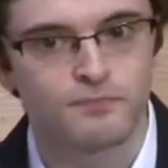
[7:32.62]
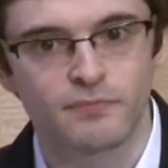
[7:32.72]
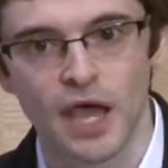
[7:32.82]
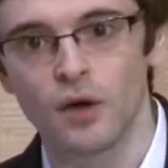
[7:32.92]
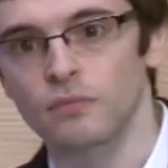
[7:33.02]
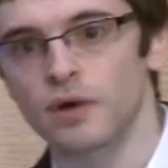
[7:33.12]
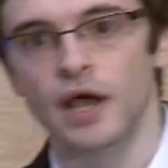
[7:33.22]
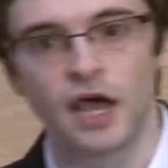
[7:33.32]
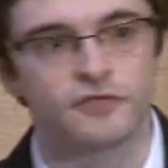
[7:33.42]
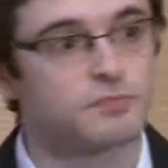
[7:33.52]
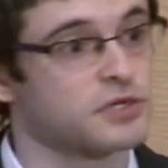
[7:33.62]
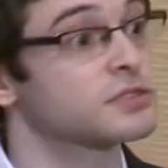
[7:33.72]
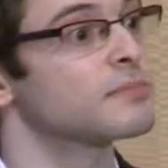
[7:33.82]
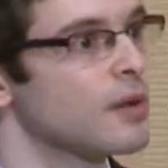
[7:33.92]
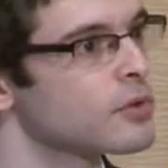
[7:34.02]
Now, I have to burst
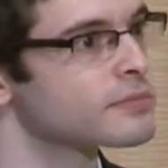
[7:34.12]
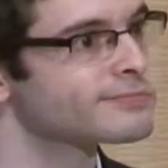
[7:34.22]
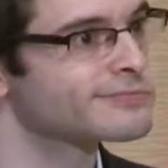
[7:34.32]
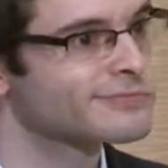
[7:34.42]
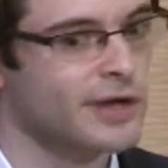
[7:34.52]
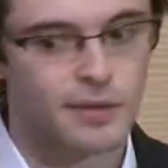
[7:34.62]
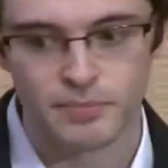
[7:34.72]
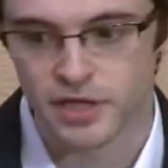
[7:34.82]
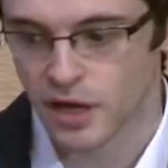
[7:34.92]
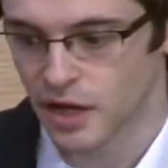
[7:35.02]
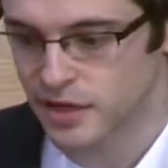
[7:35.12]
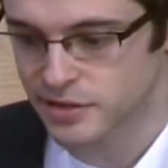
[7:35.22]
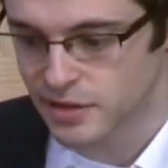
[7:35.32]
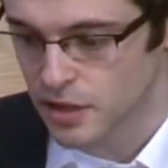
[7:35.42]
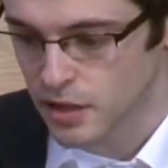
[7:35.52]
the bubble, right?
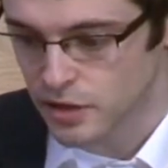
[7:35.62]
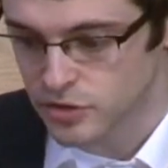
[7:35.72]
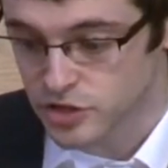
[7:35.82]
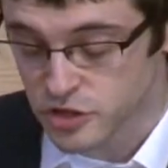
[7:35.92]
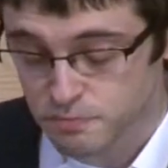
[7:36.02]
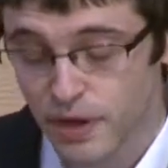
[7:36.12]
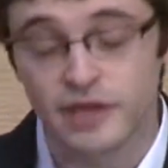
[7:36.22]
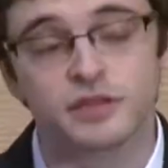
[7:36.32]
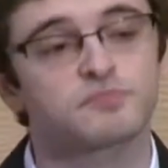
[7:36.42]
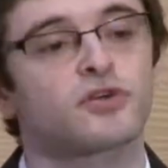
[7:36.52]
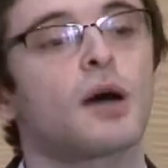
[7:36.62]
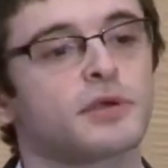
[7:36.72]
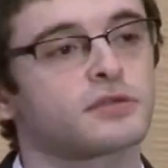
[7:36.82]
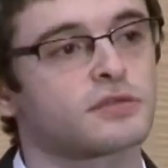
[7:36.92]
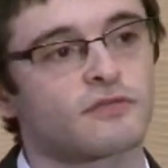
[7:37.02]
Because despite the
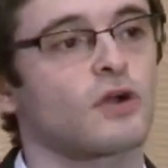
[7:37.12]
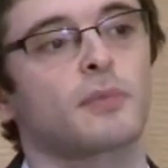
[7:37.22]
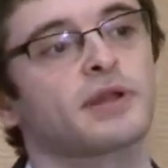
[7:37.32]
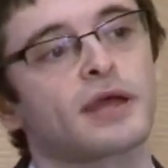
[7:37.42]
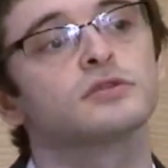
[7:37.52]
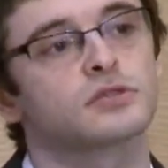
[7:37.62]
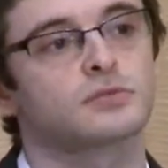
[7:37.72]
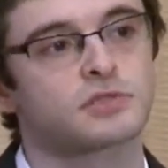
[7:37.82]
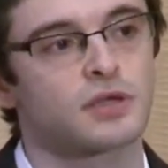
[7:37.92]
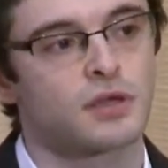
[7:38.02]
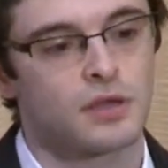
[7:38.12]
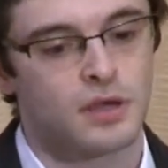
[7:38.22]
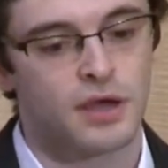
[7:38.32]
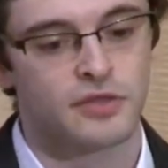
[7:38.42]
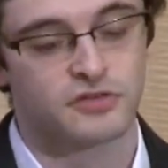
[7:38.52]
promise of carbon nanotubes,
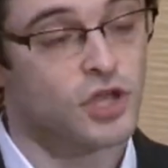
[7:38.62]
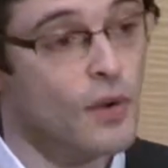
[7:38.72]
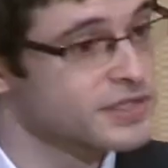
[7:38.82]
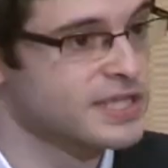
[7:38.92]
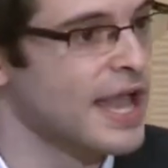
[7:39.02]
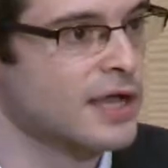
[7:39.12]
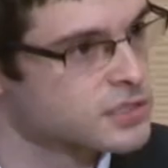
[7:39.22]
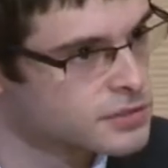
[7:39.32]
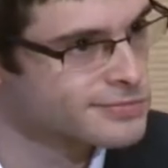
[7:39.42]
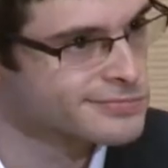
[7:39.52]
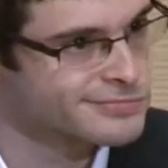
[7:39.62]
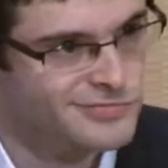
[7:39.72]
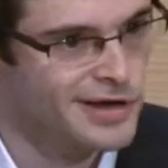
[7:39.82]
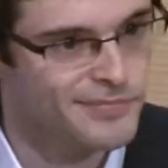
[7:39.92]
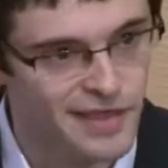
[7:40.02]
uh, there's always a catch,
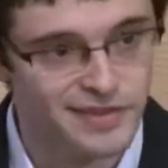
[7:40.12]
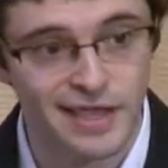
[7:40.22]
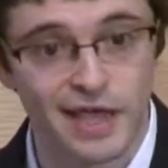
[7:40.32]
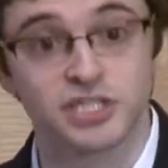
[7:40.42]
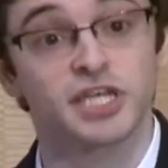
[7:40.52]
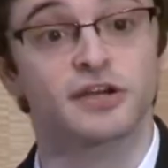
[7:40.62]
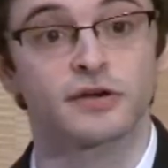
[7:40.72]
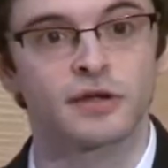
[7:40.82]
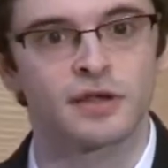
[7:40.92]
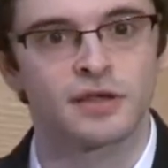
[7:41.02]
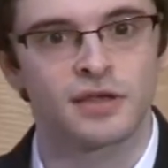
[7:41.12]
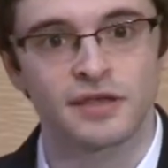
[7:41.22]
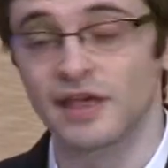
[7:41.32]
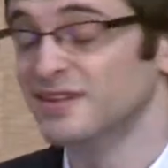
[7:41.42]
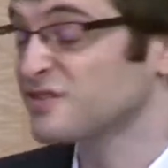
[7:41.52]
right? And the catch here
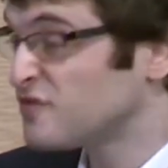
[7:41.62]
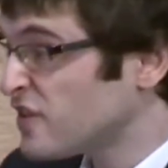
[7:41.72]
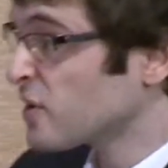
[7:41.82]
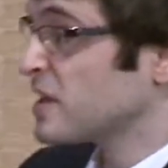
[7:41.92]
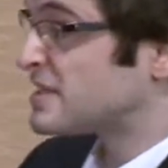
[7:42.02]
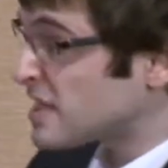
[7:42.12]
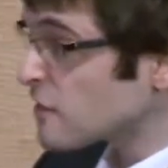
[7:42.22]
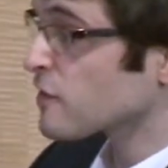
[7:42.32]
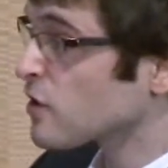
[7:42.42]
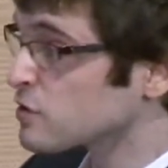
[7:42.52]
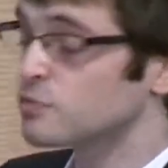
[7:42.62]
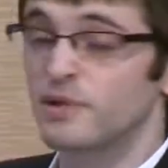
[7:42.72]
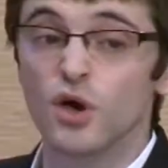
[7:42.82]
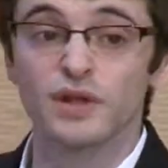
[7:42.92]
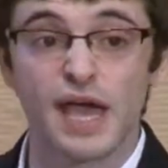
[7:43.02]
is that it's very difficult to
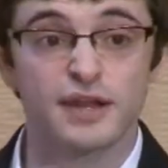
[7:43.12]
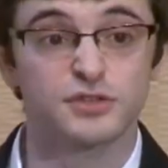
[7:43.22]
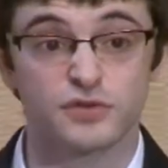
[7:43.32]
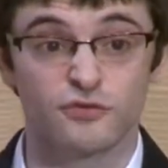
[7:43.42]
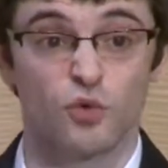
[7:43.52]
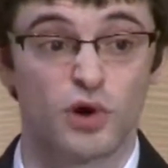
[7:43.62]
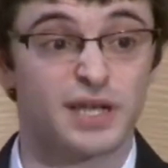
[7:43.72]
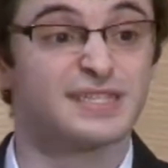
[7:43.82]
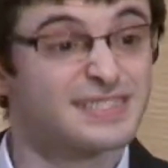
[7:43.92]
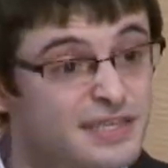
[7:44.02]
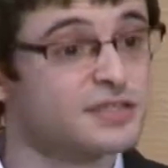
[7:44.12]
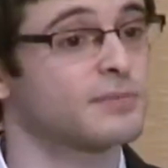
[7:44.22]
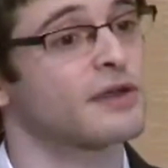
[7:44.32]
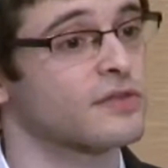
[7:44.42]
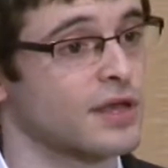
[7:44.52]
build any sort of working system
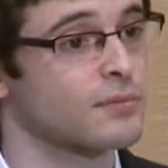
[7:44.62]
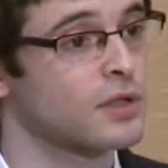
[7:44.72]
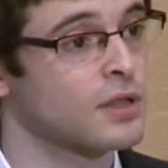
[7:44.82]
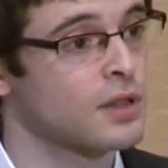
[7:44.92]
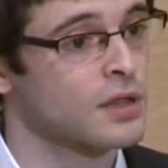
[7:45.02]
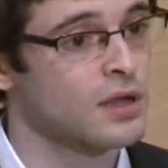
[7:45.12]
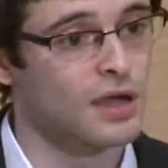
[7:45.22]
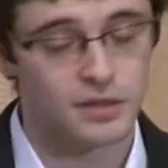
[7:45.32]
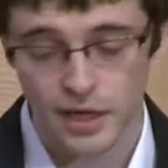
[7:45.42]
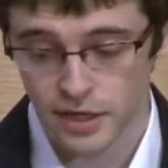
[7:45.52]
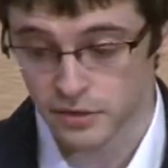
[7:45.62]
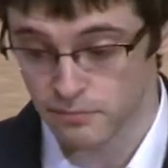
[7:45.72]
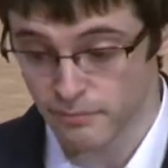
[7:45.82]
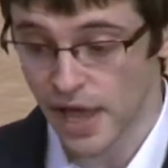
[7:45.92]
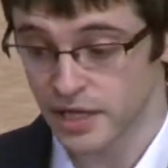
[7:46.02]
out of them. Uh, like
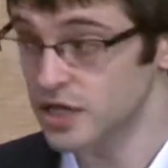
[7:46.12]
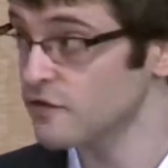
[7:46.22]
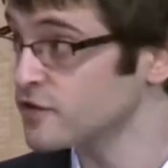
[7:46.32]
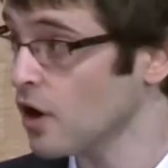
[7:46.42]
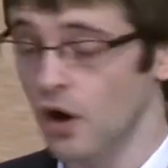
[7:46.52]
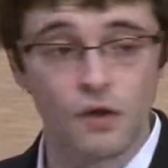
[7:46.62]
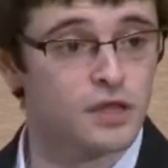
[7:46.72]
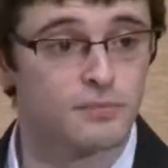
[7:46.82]
many, if not all,